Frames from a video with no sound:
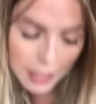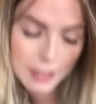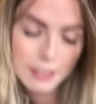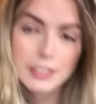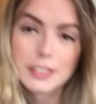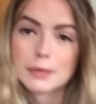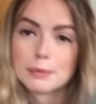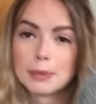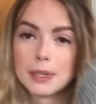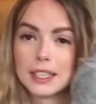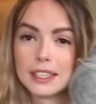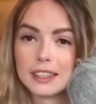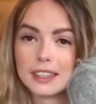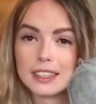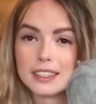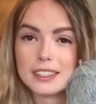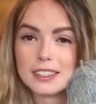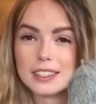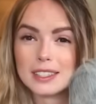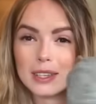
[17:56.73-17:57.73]
left, but
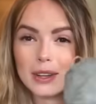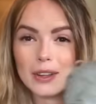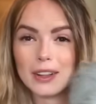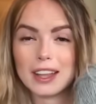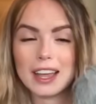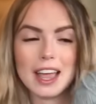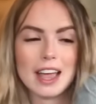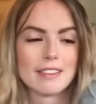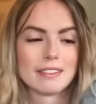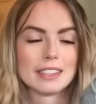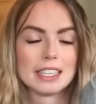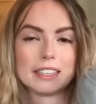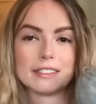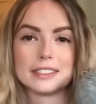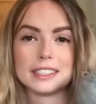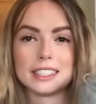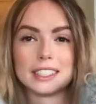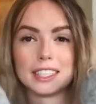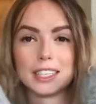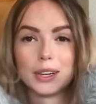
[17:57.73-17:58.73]
this is all I have
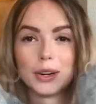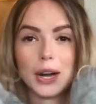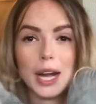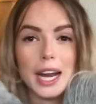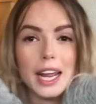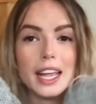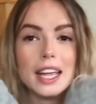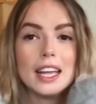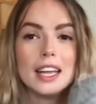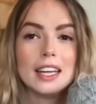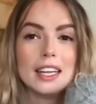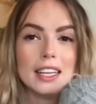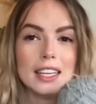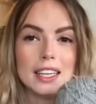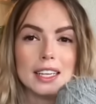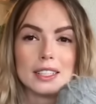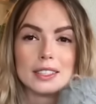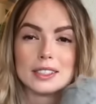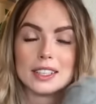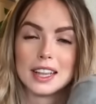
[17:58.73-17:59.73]
left in the gray.
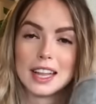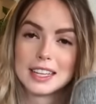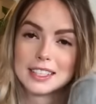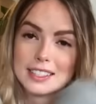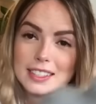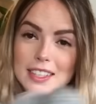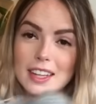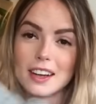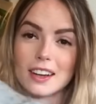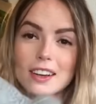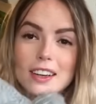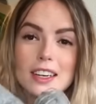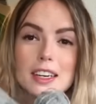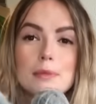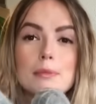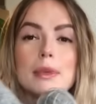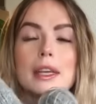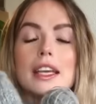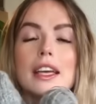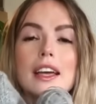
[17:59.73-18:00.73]
So that's not
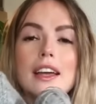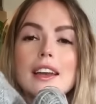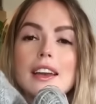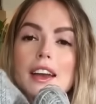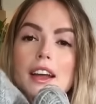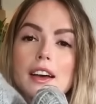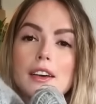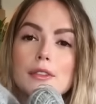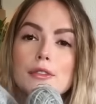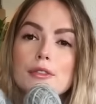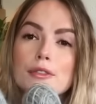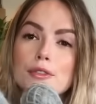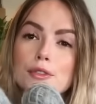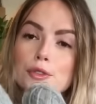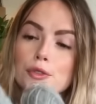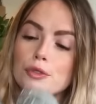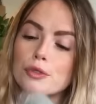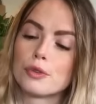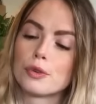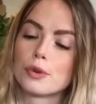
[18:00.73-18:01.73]
gonna be enough
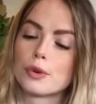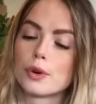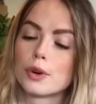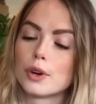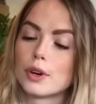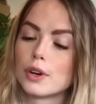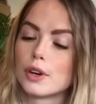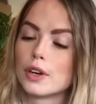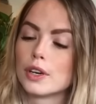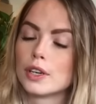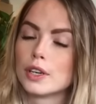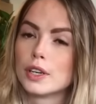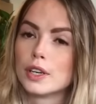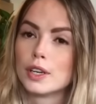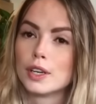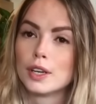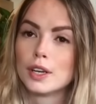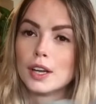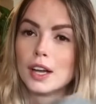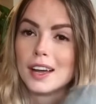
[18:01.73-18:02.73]
for
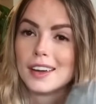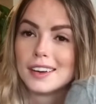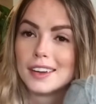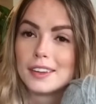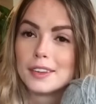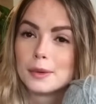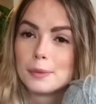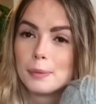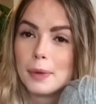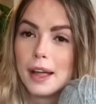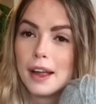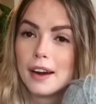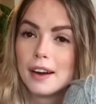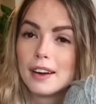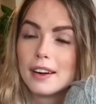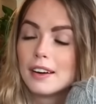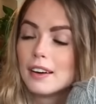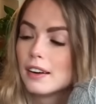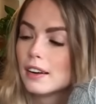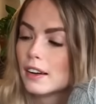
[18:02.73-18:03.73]
another
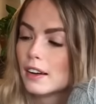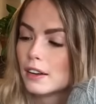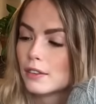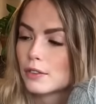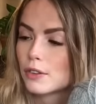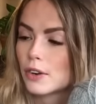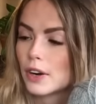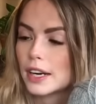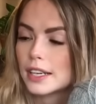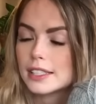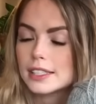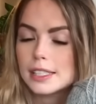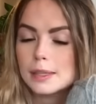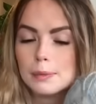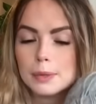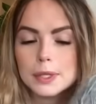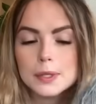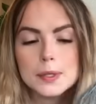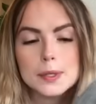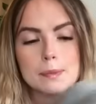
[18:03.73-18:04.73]
pair of gray
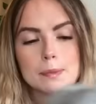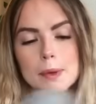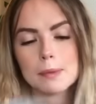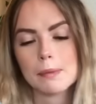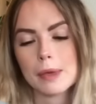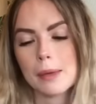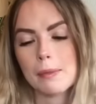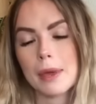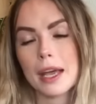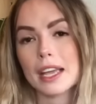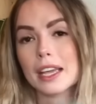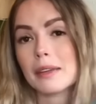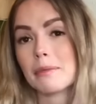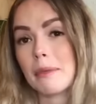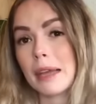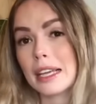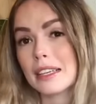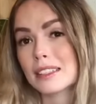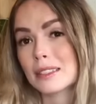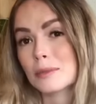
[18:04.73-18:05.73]
slippers, but maybe I can
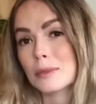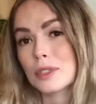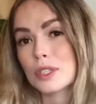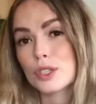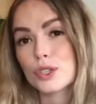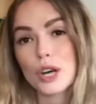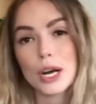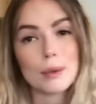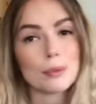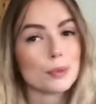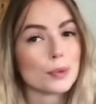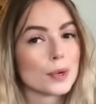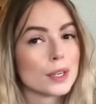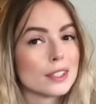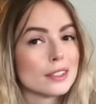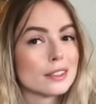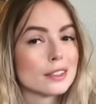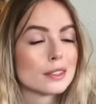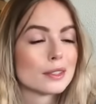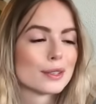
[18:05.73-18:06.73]
make some striped
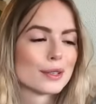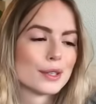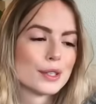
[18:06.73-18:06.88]
ones